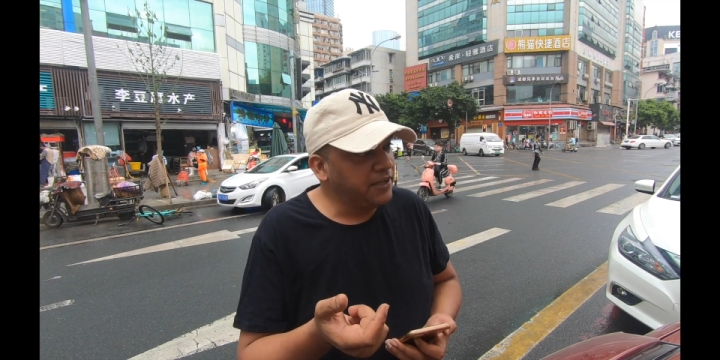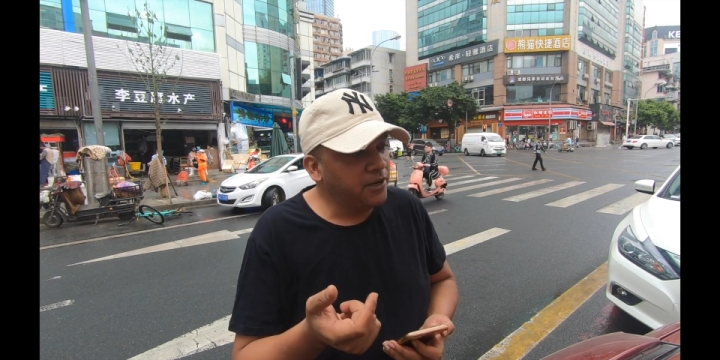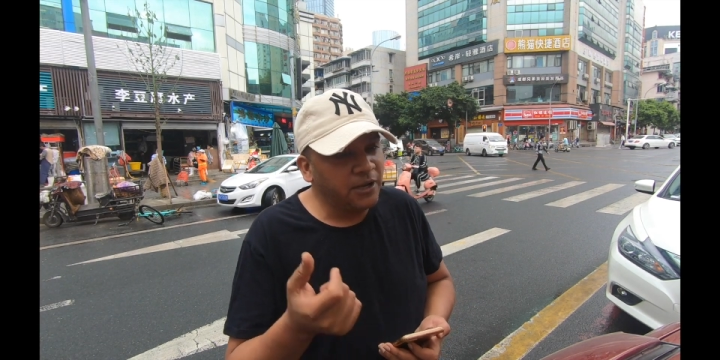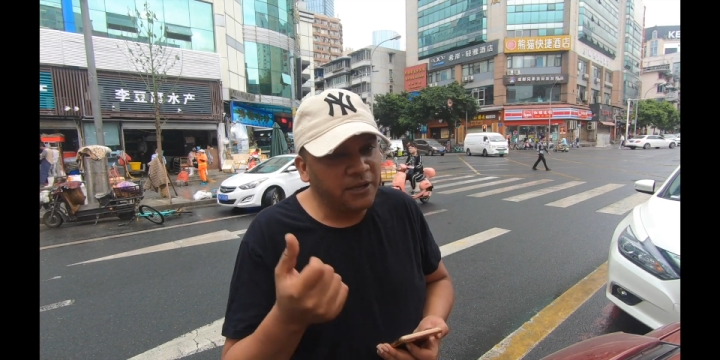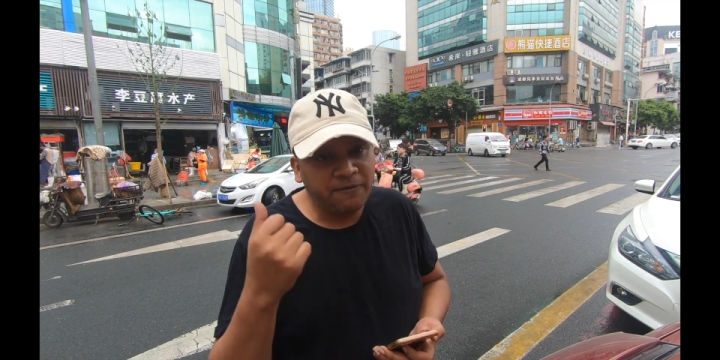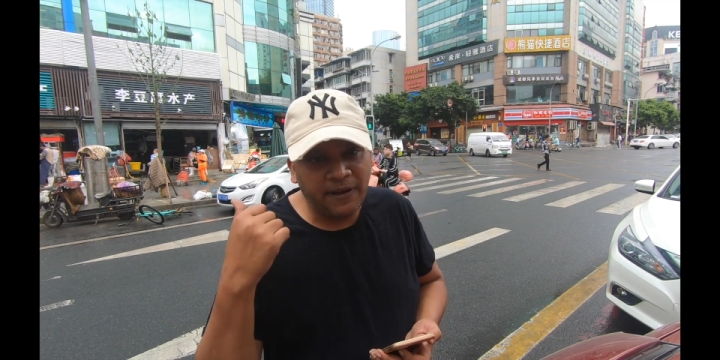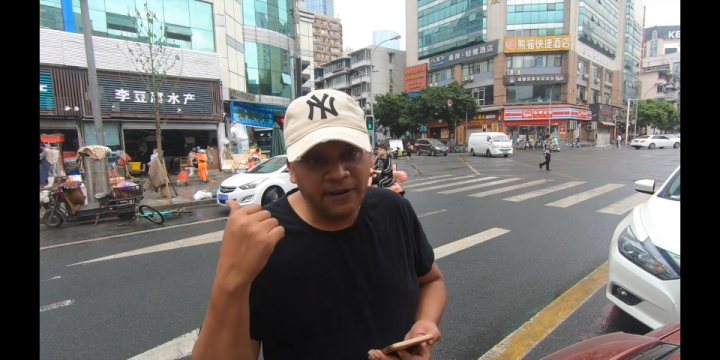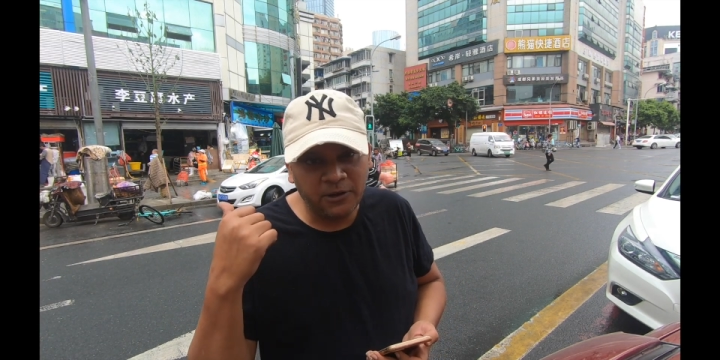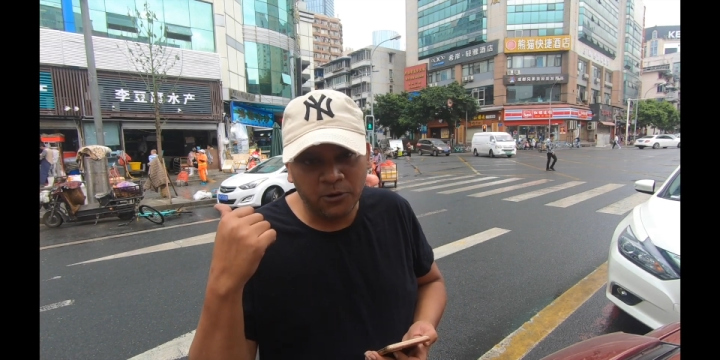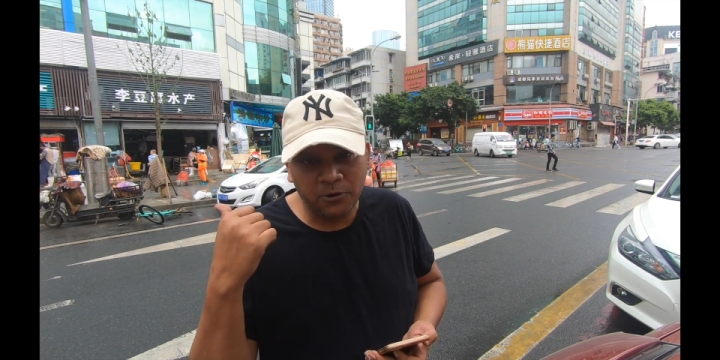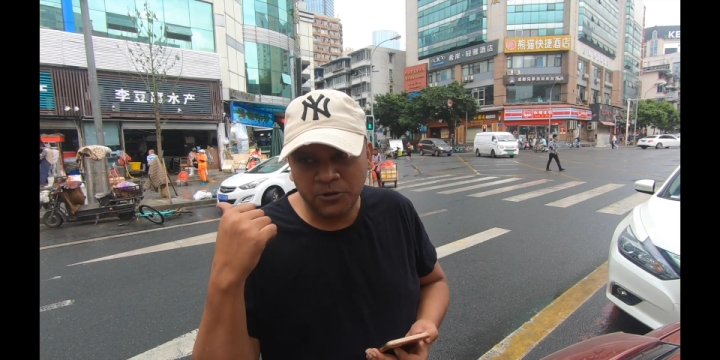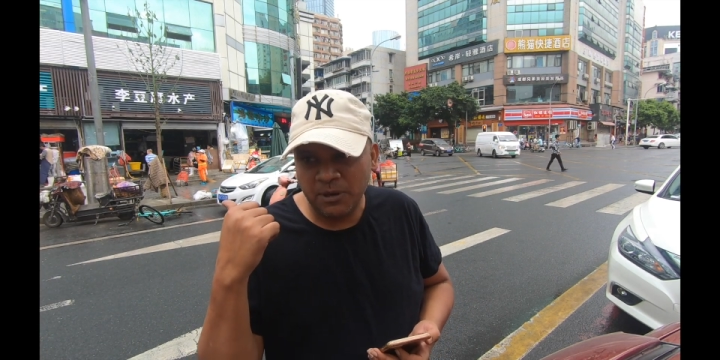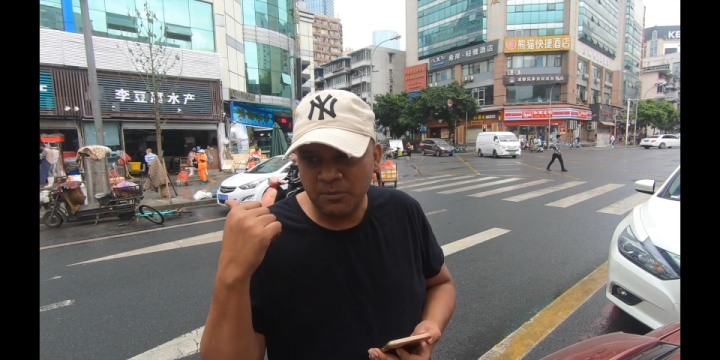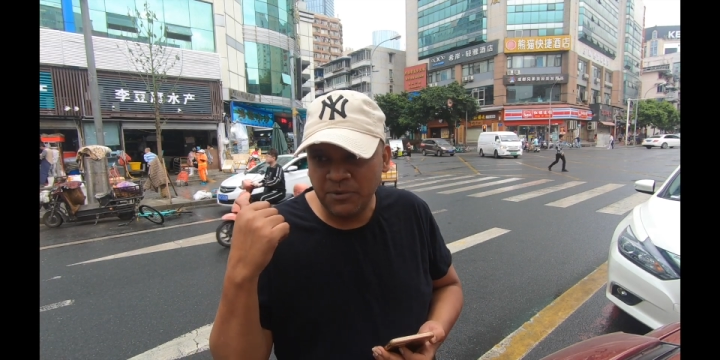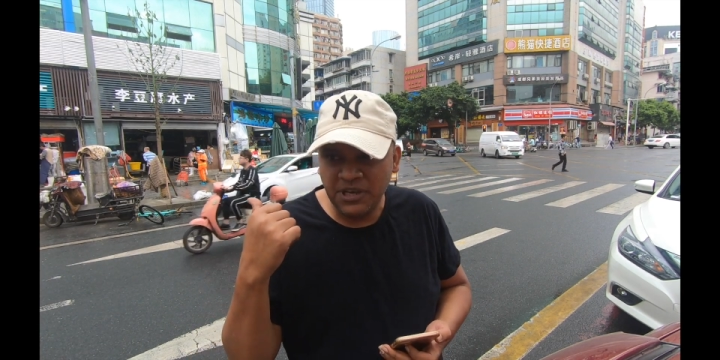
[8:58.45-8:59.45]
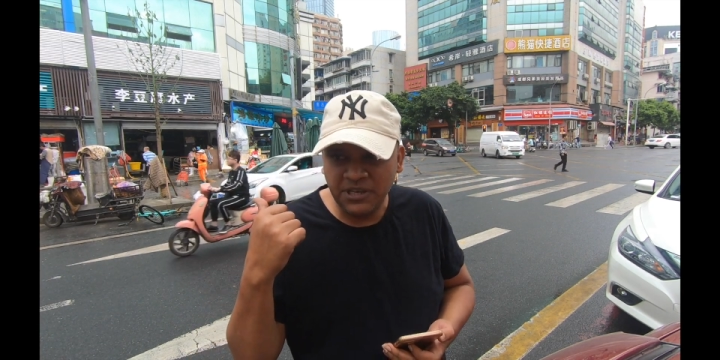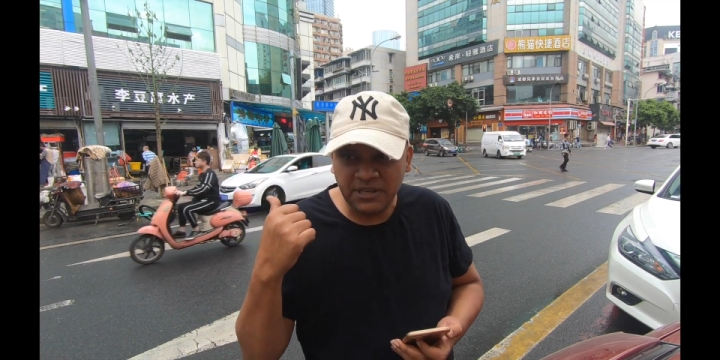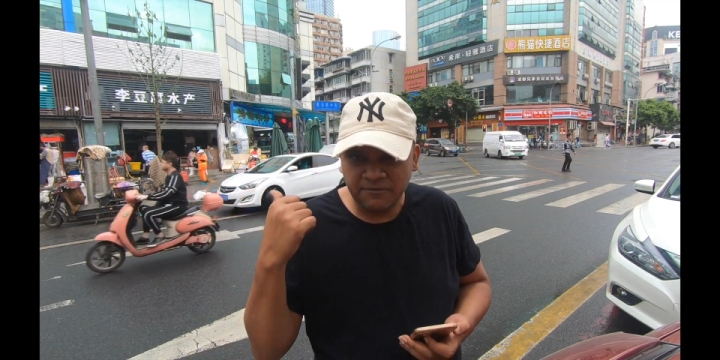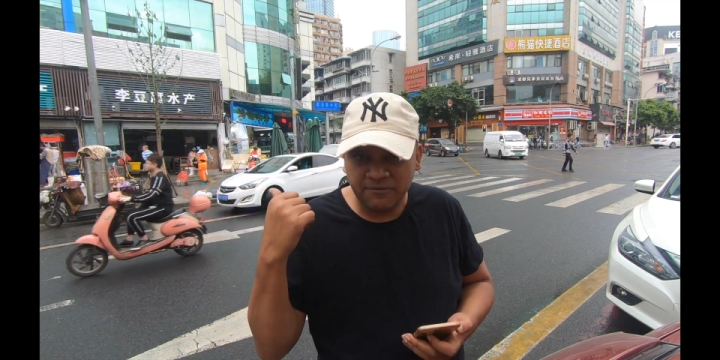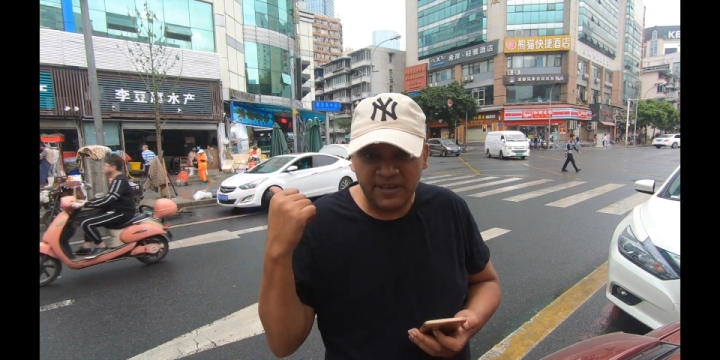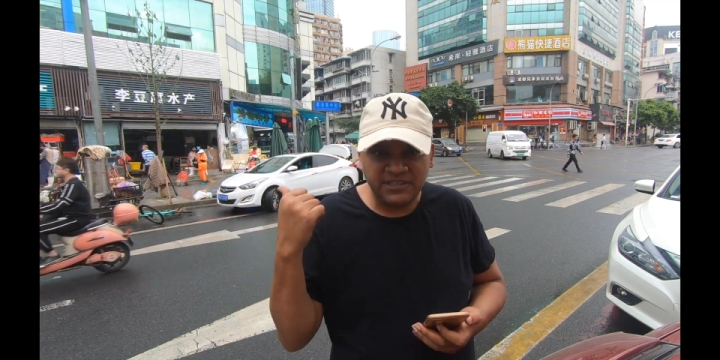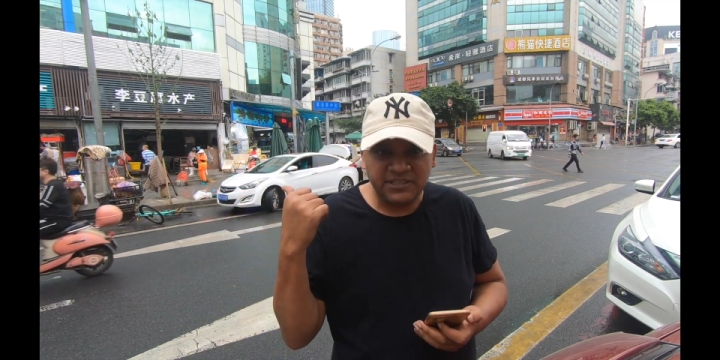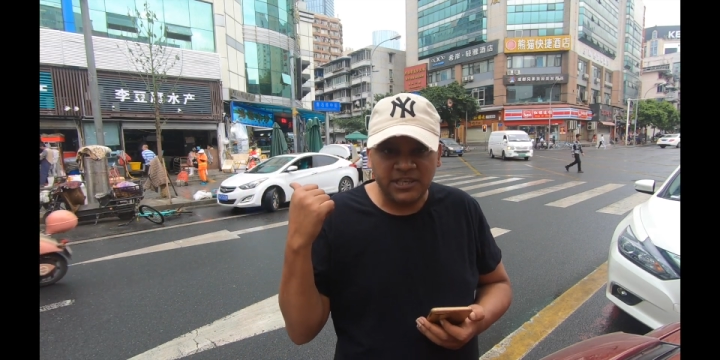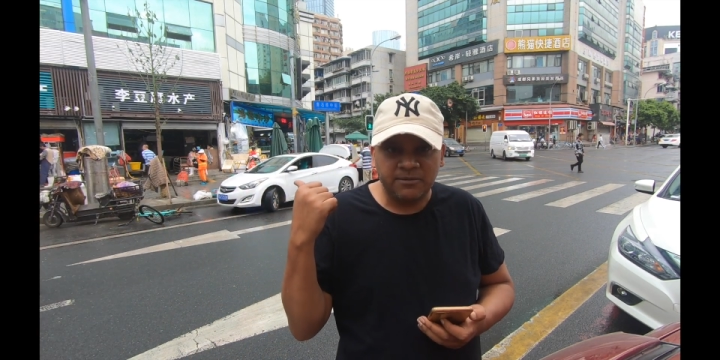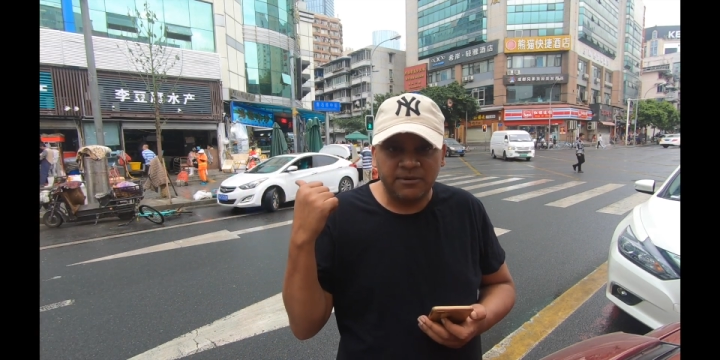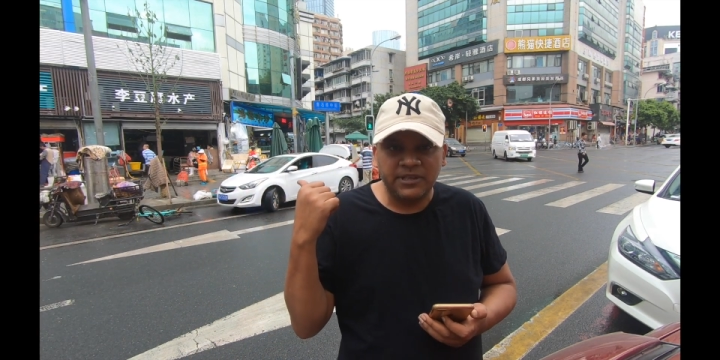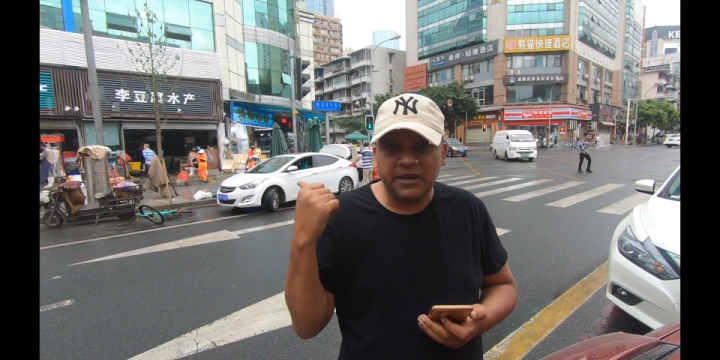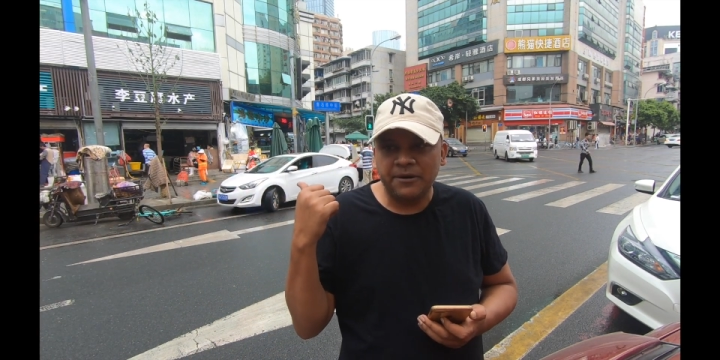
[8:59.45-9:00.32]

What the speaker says: if I go to the meat and vegetable